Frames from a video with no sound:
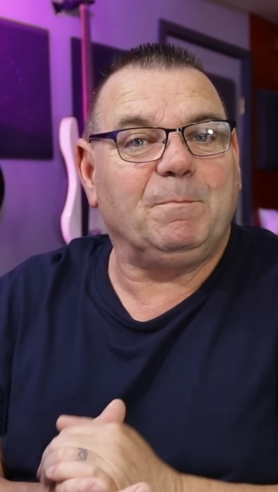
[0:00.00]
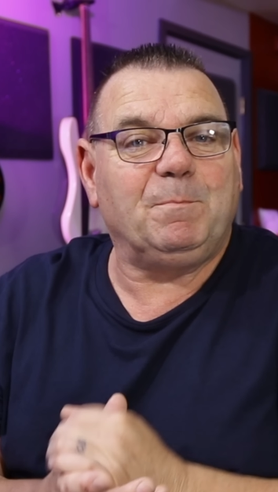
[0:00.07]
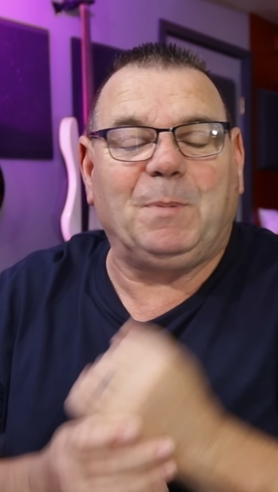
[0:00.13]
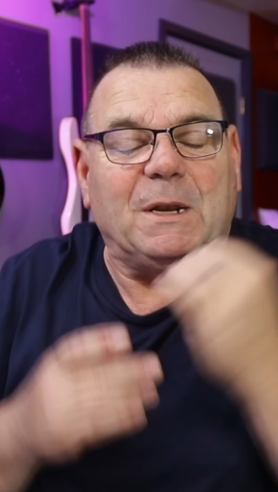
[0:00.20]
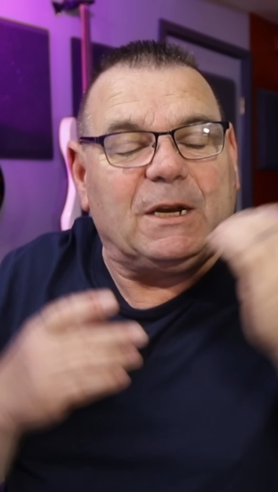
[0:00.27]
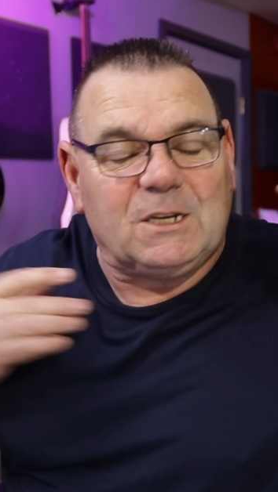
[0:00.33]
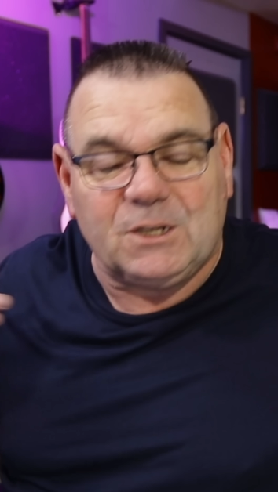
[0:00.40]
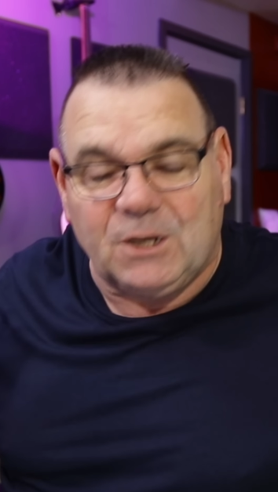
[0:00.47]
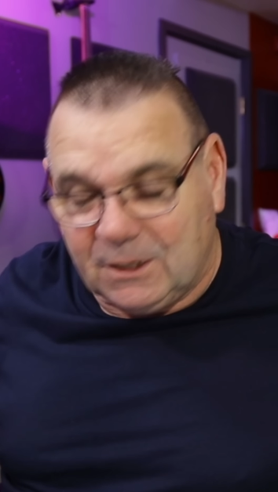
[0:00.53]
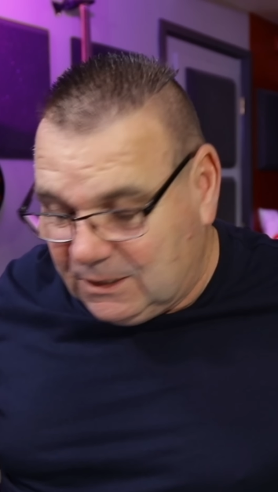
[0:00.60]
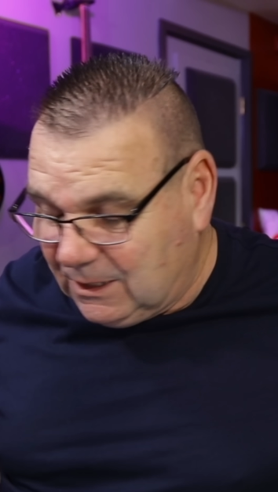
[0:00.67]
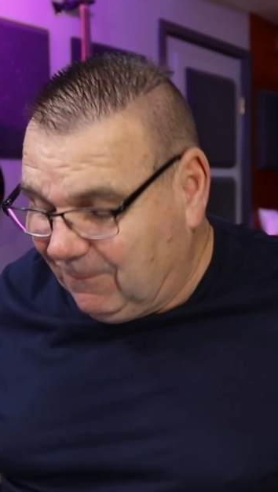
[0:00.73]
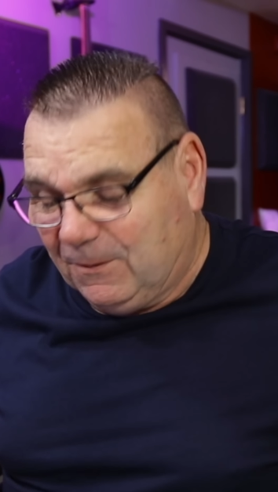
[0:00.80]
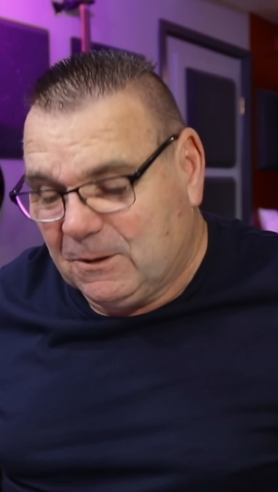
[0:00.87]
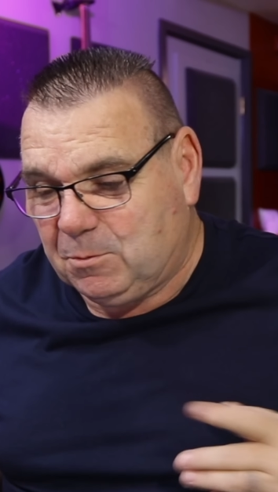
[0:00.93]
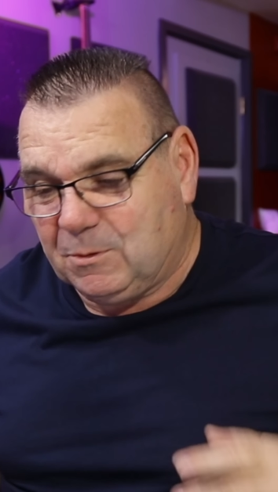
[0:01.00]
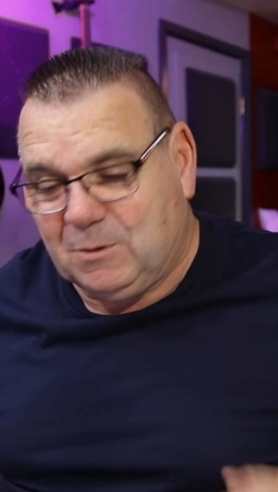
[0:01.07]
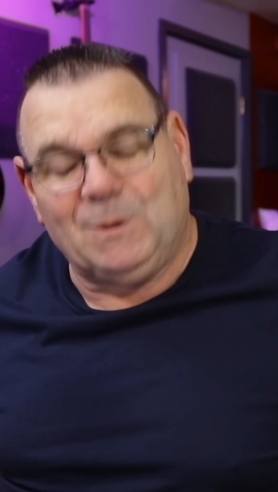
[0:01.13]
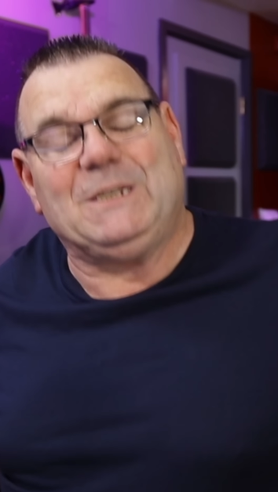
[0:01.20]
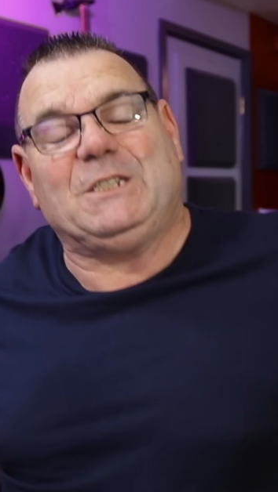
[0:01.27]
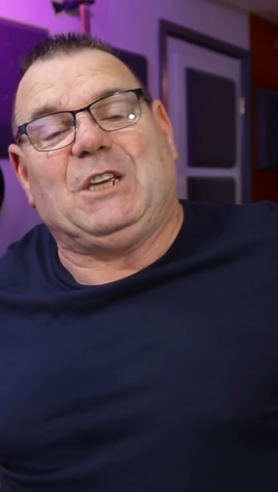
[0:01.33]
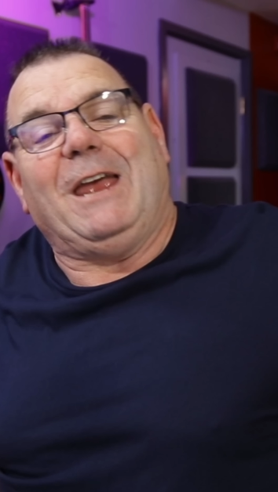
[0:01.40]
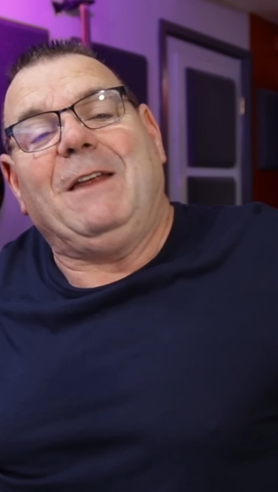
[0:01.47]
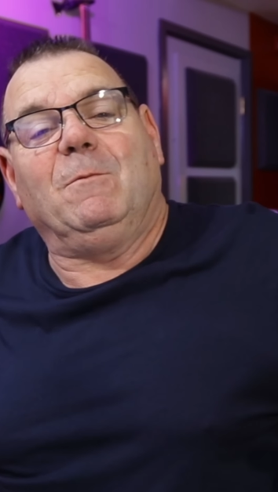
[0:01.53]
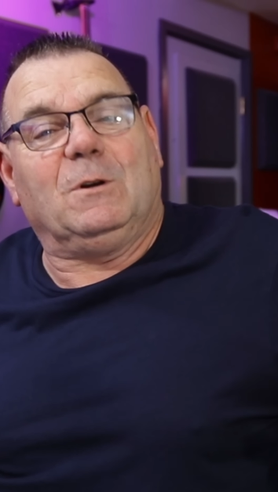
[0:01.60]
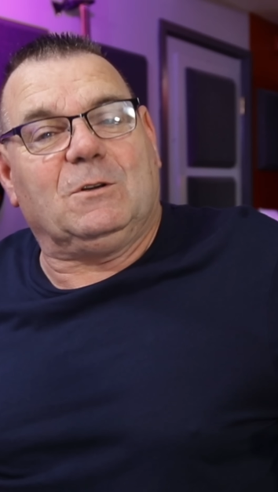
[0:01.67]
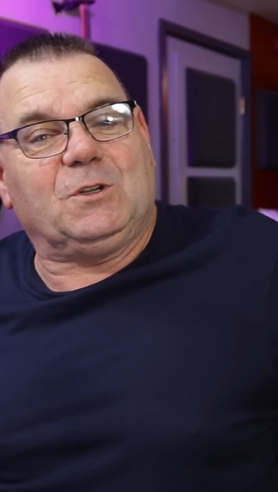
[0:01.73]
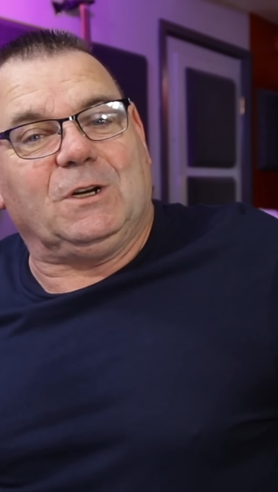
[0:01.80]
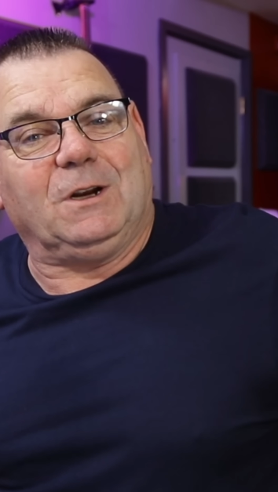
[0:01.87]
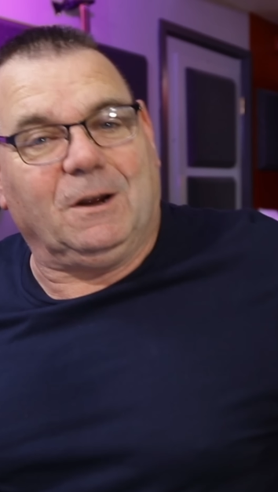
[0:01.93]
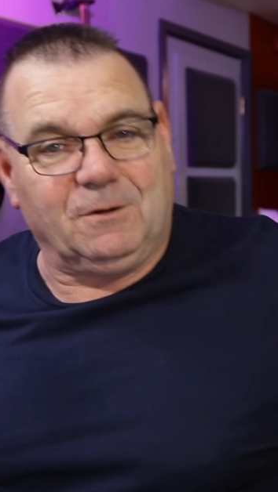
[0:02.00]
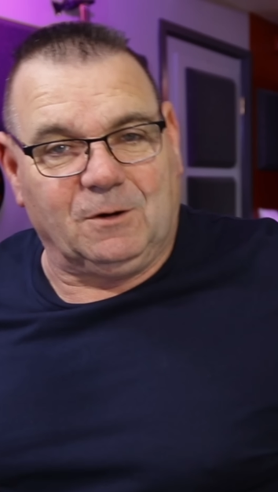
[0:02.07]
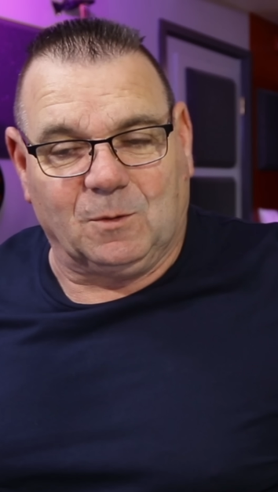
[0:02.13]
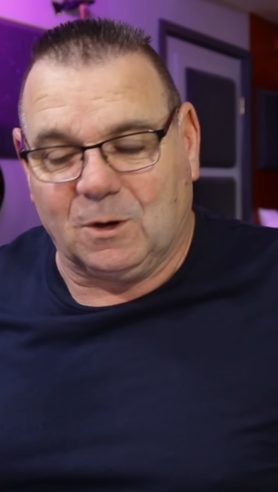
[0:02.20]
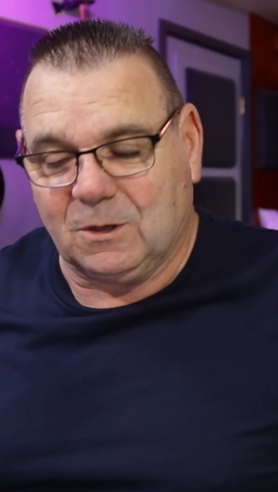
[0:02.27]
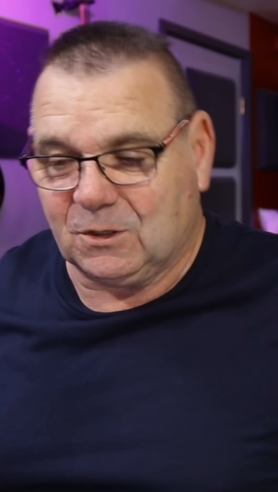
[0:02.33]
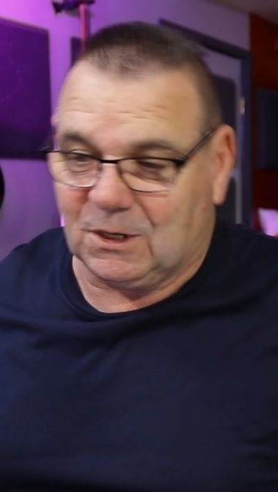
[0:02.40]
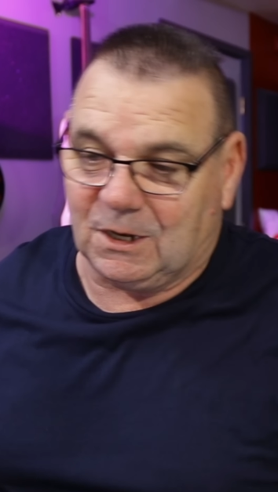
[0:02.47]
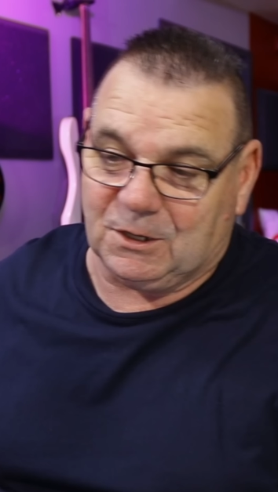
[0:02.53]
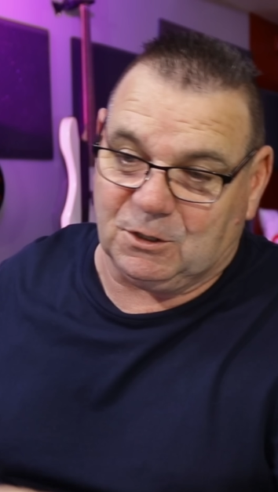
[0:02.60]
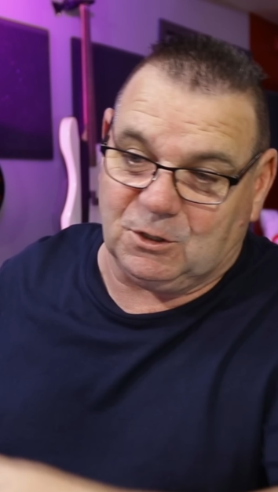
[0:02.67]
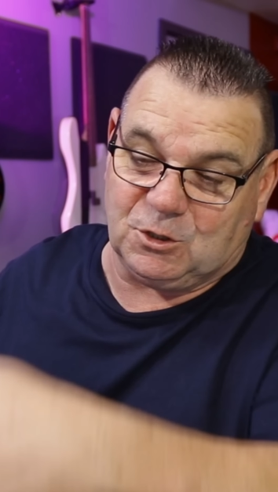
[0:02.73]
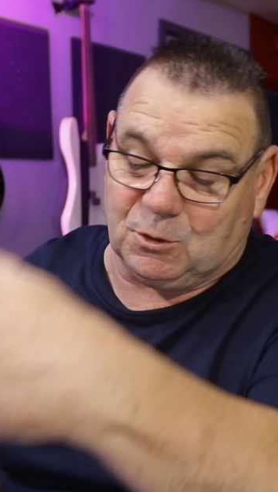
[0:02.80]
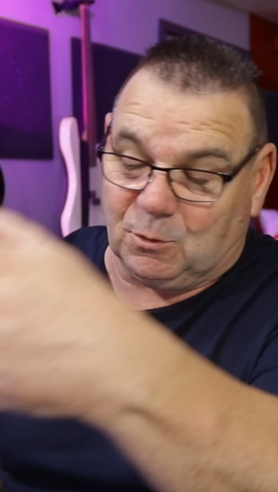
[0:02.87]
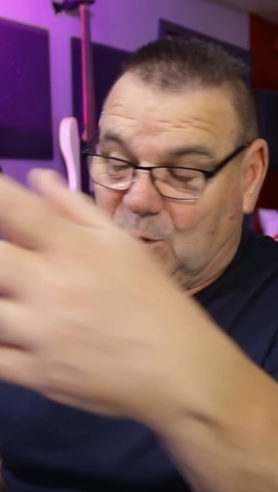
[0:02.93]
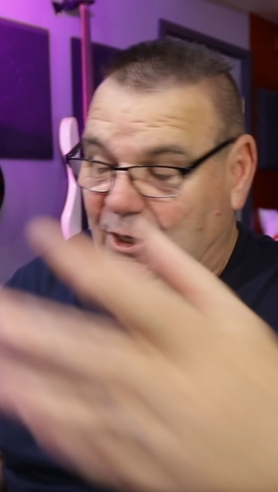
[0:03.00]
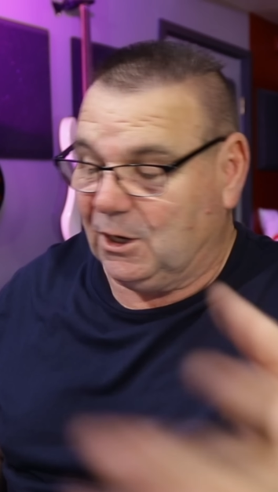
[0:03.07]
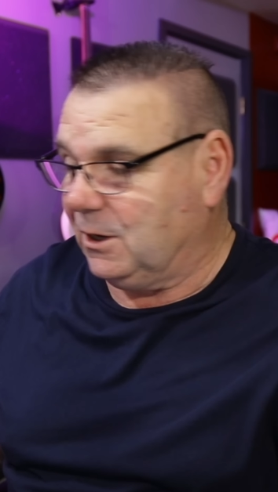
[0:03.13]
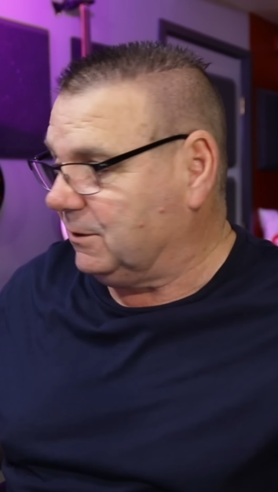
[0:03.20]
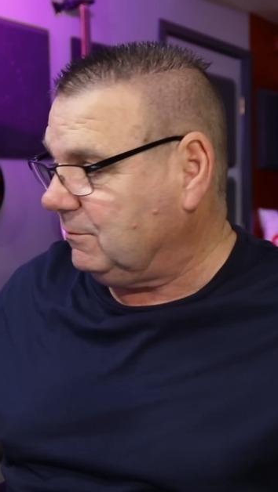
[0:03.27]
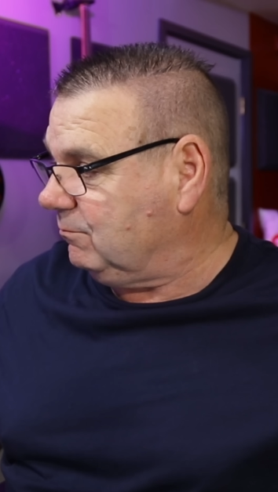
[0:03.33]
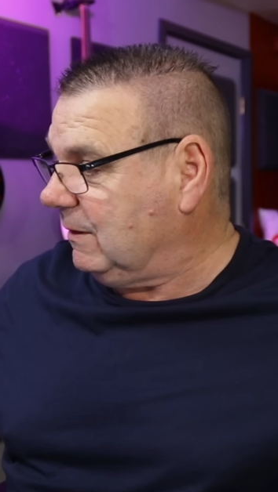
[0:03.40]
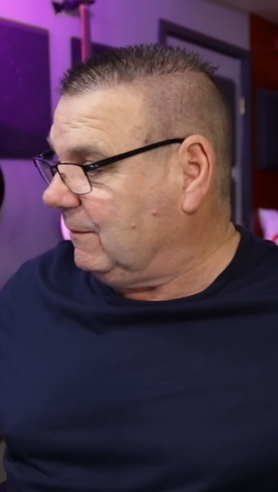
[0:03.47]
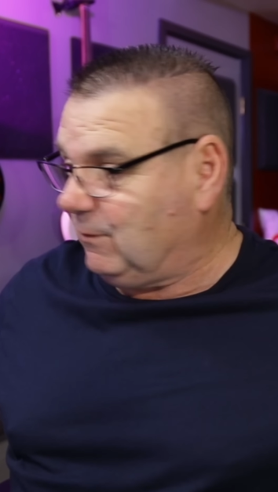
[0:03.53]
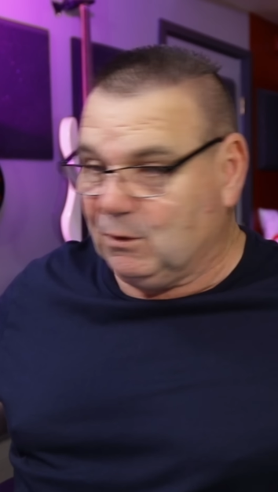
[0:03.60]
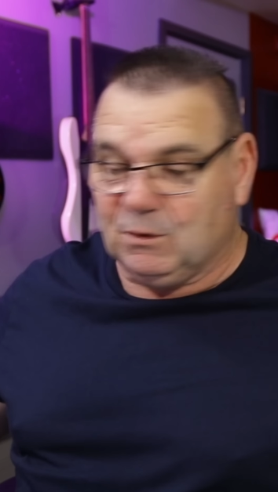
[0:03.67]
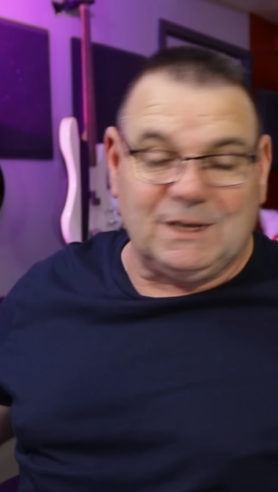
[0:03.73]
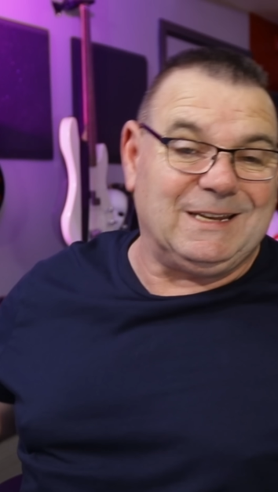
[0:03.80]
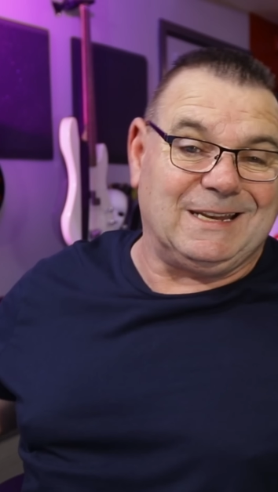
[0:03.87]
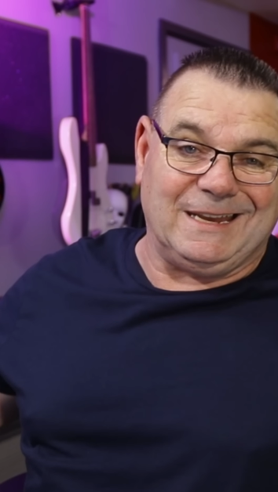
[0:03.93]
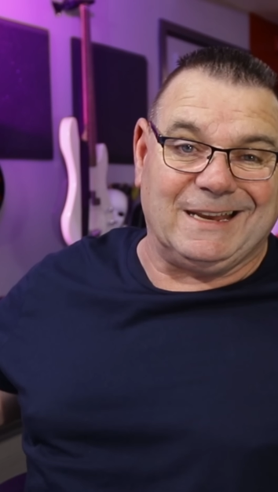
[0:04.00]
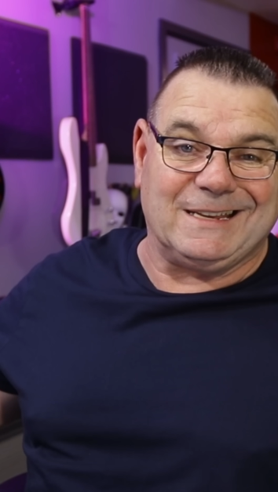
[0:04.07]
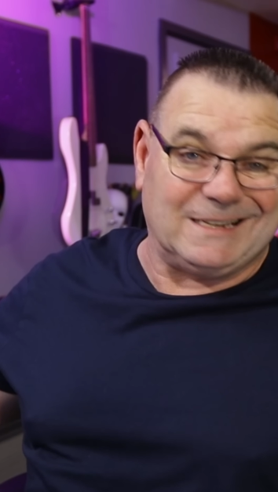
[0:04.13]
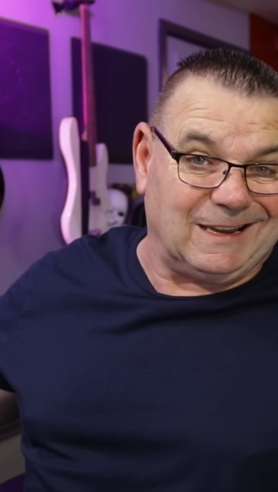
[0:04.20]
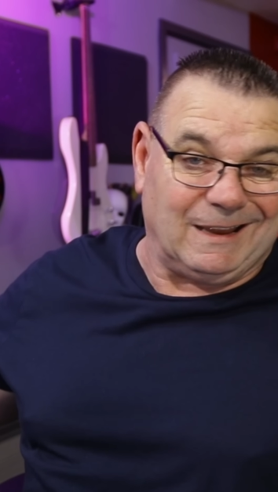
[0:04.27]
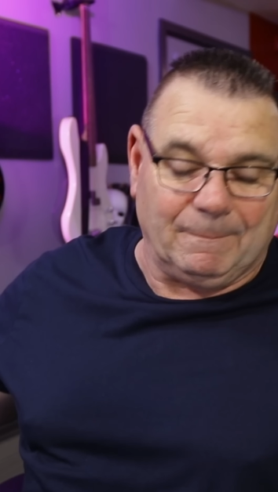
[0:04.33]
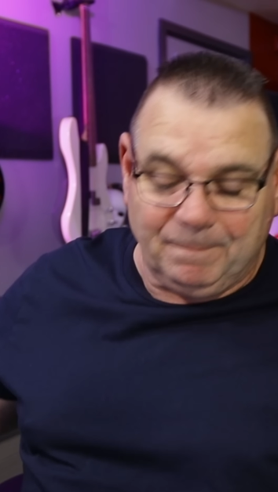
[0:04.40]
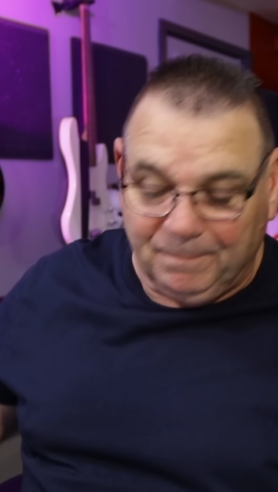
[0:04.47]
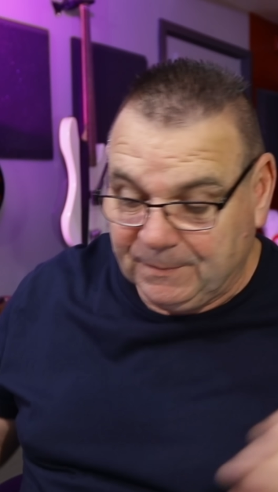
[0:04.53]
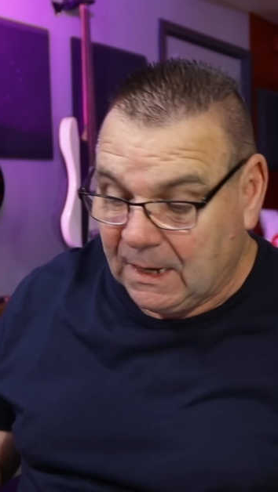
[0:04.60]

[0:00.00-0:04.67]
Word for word: But the difference between 10 watts and 100 watts, and as you'll learn if you did the exam,